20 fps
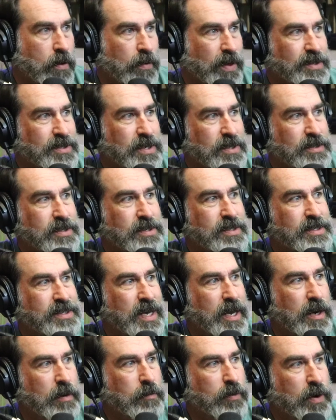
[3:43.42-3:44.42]
that says is
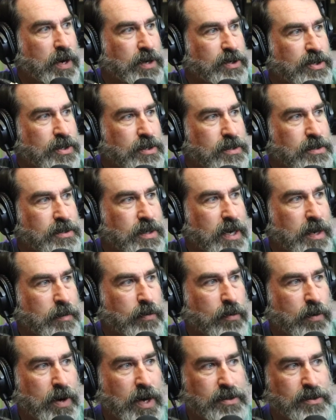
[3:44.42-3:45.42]
celebrations and
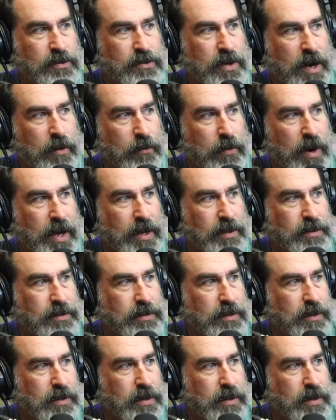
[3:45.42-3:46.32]
parades. They're not ranked.